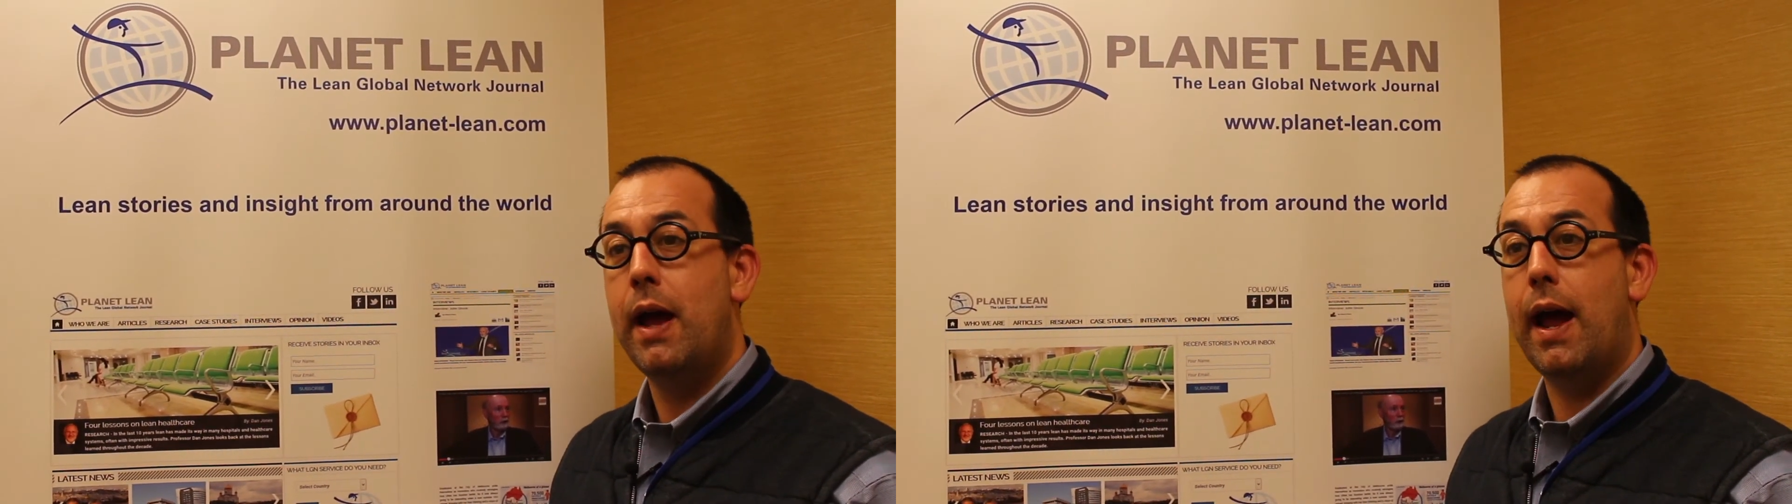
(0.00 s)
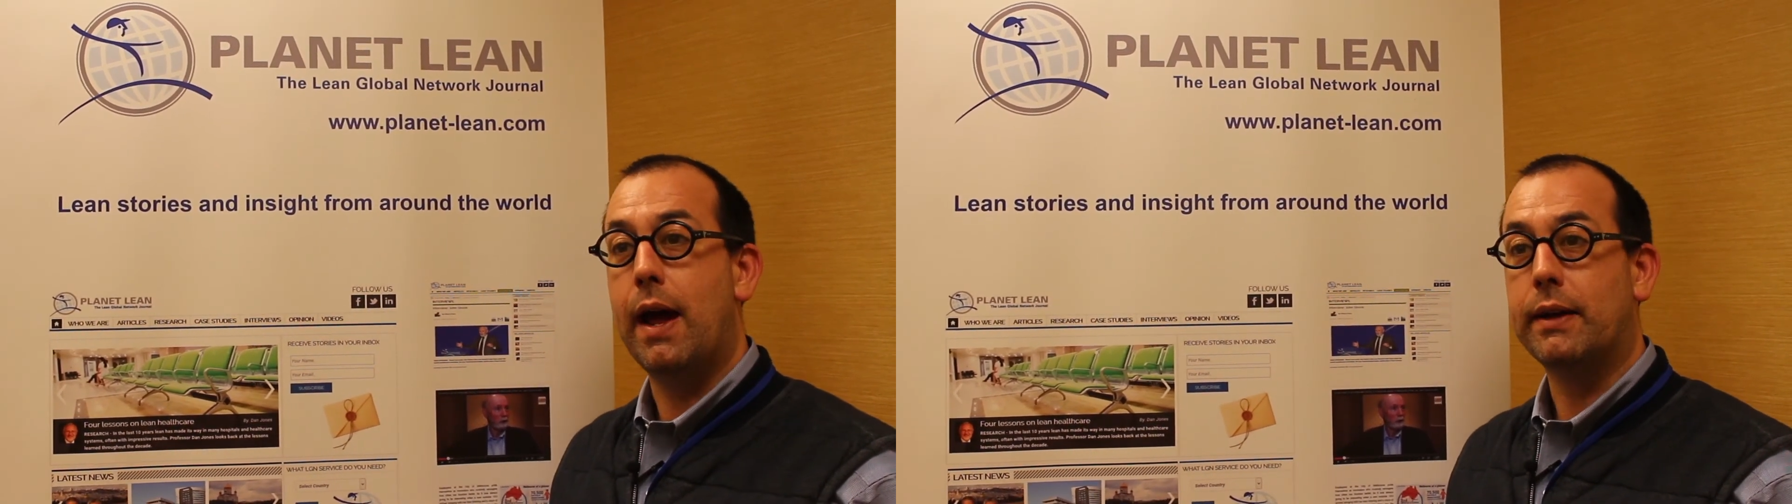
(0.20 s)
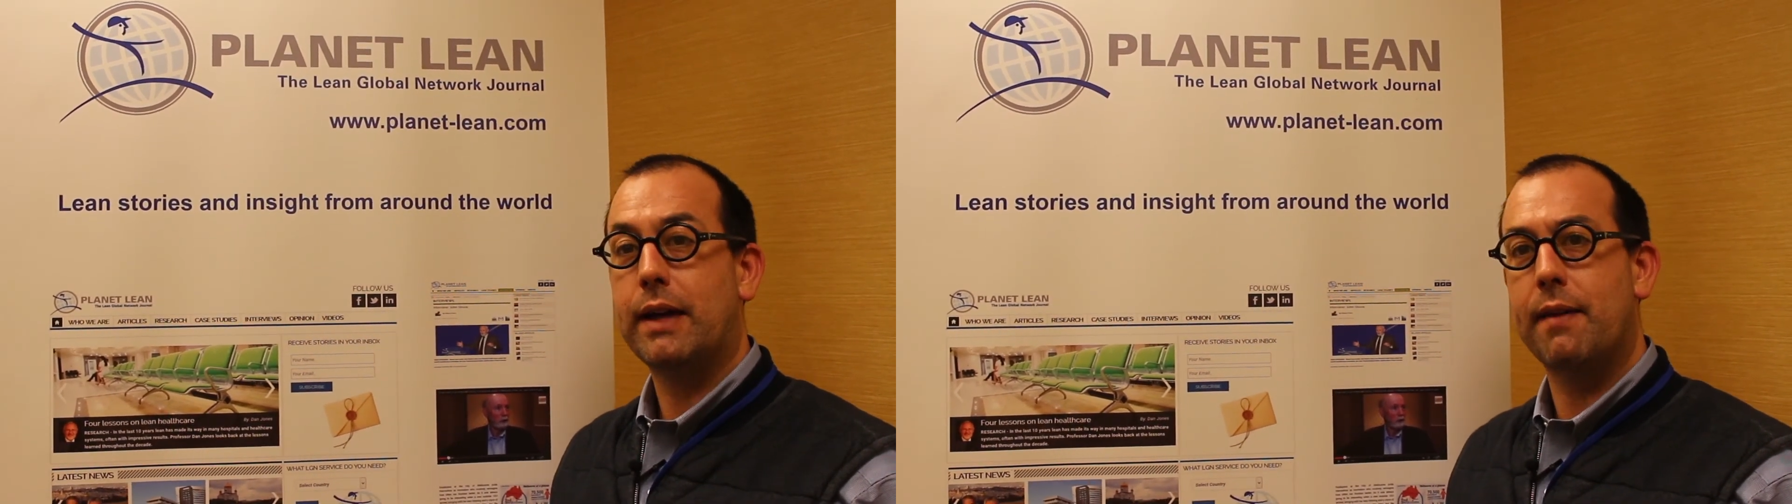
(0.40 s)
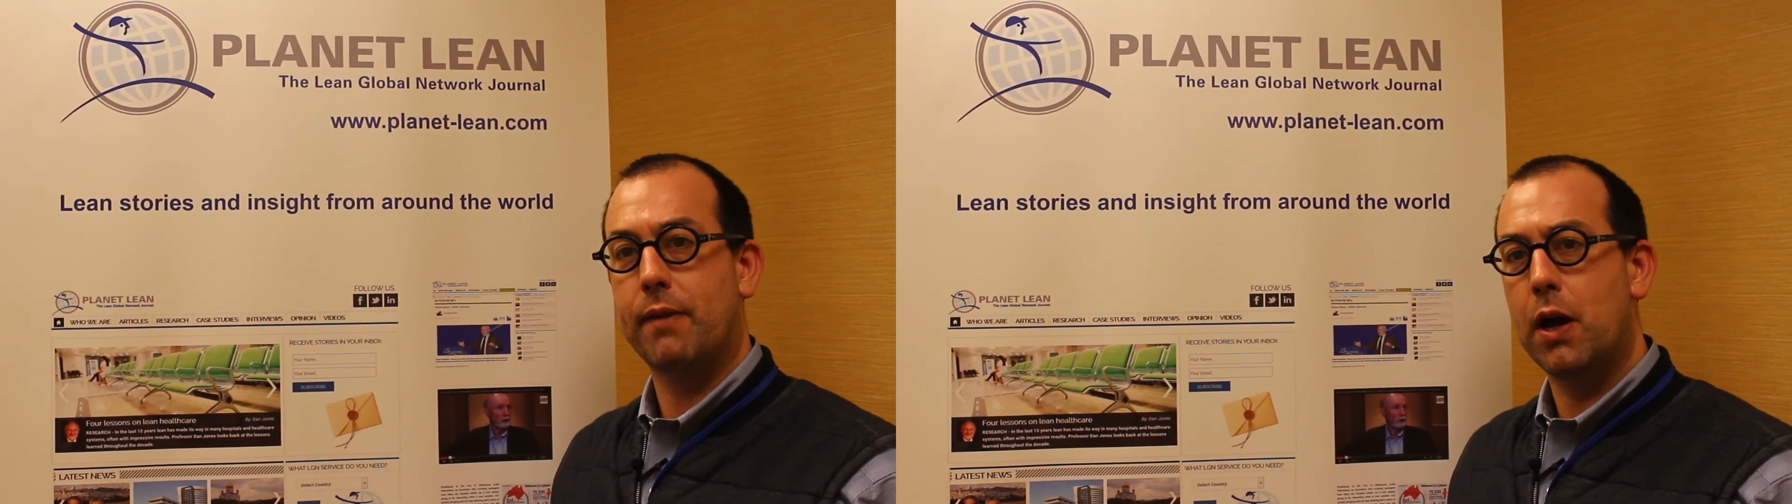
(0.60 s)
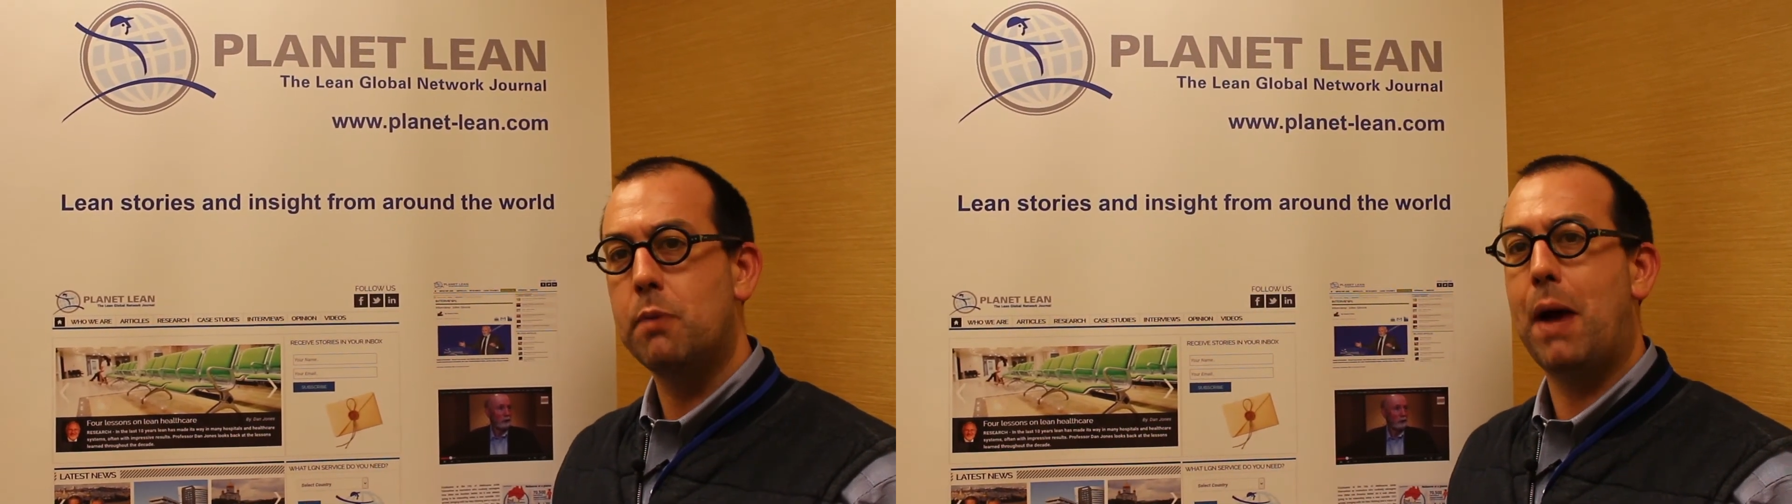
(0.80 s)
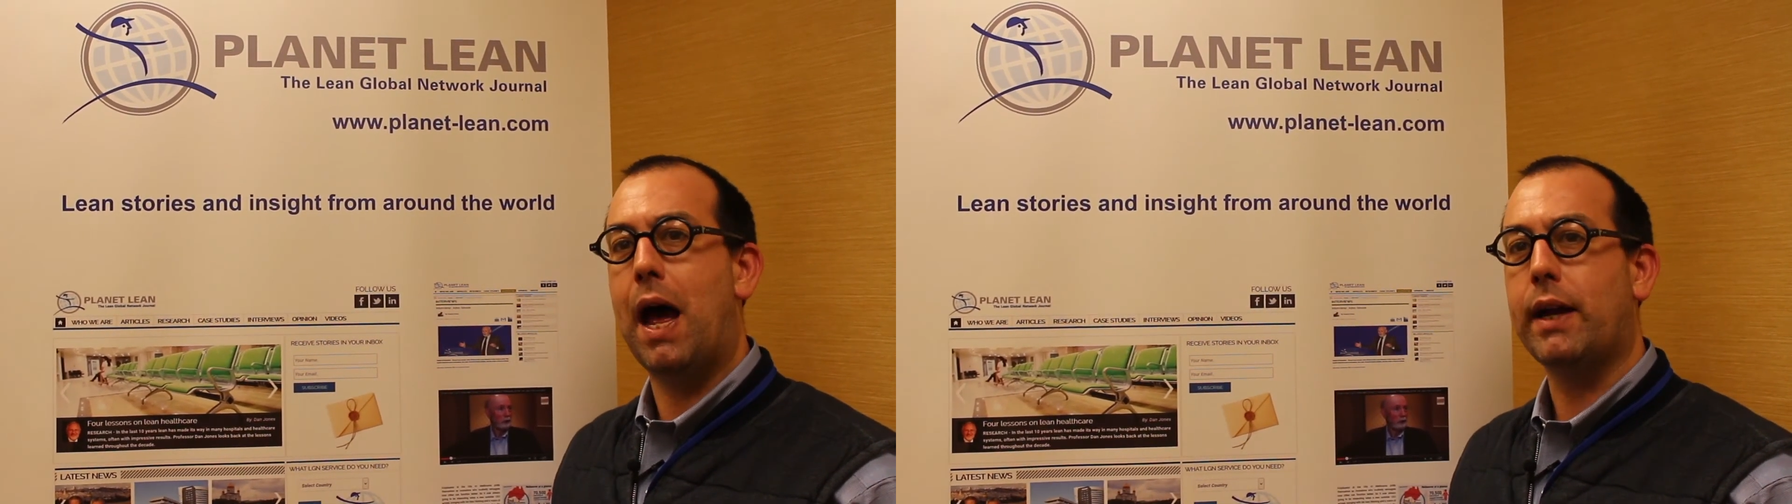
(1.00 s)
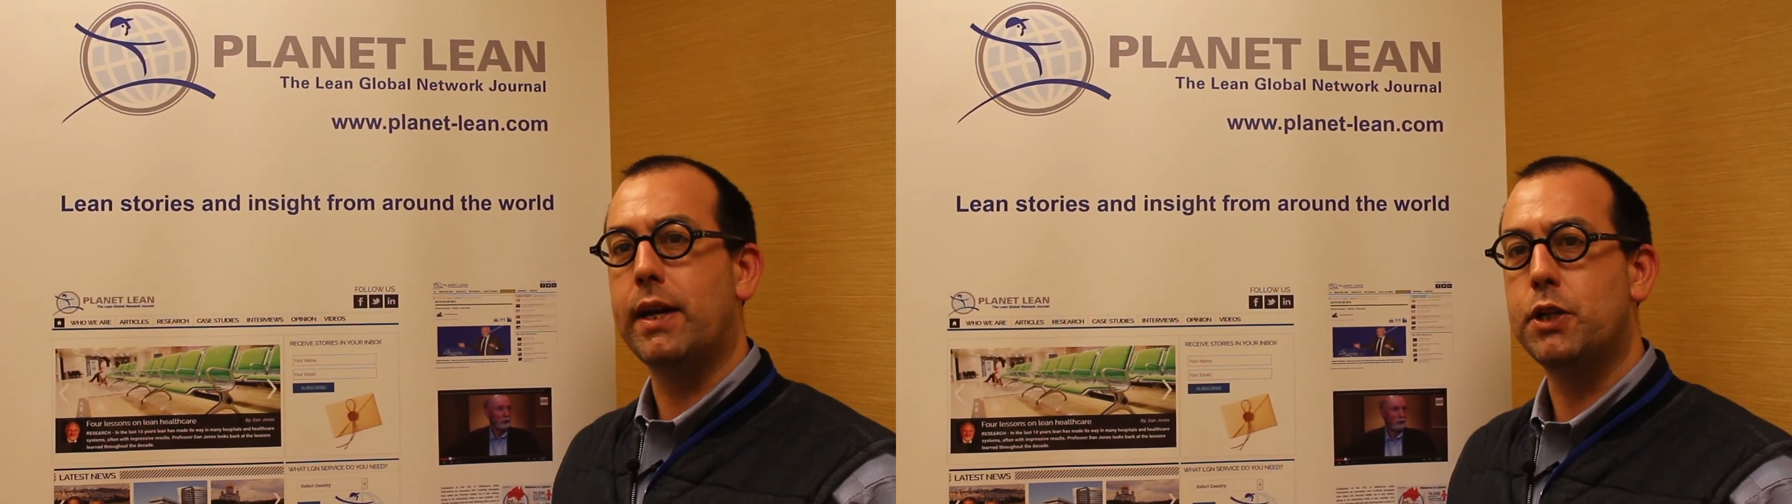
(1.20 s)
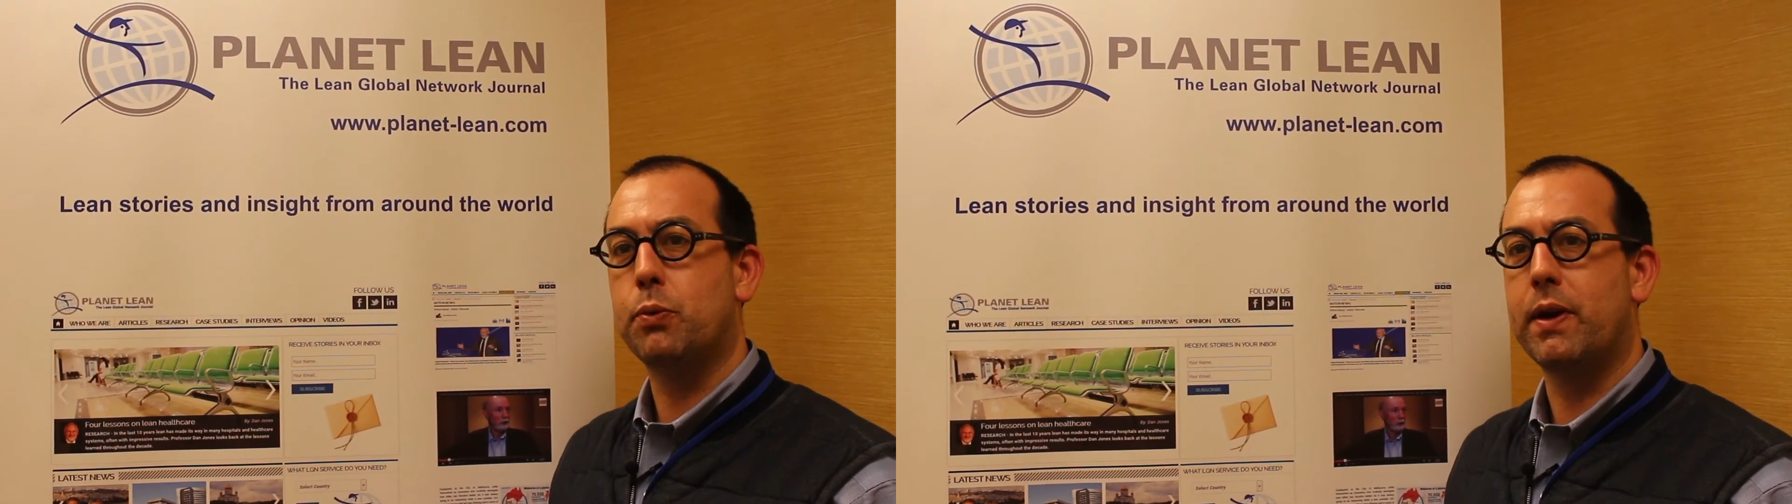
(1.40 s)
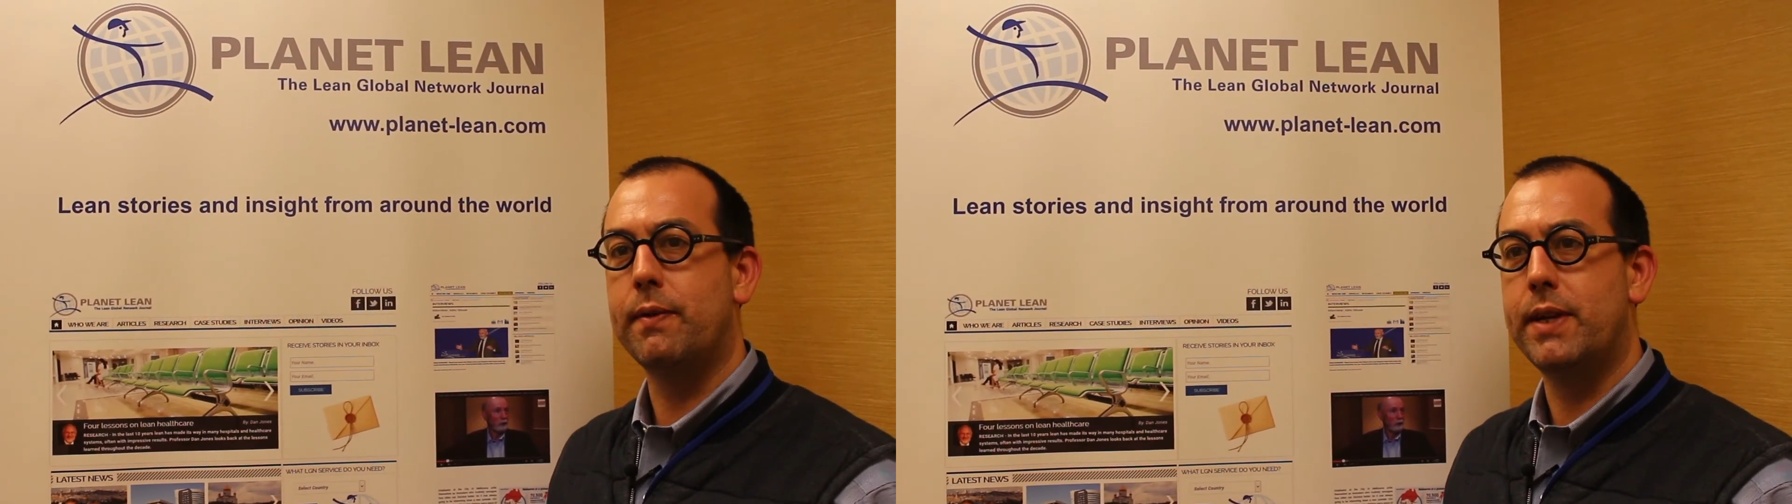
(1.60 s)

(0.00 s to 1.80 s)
and kind of unpack each one